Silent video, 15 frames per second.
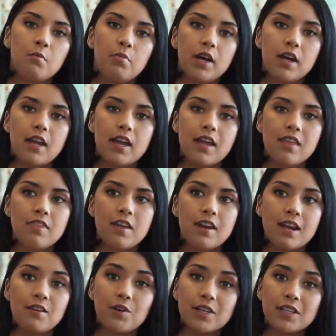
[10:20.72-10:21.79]
But, and then
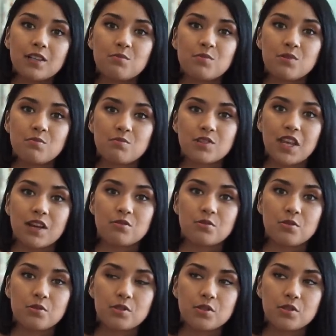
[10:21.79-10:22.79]
I want to get him some sandals.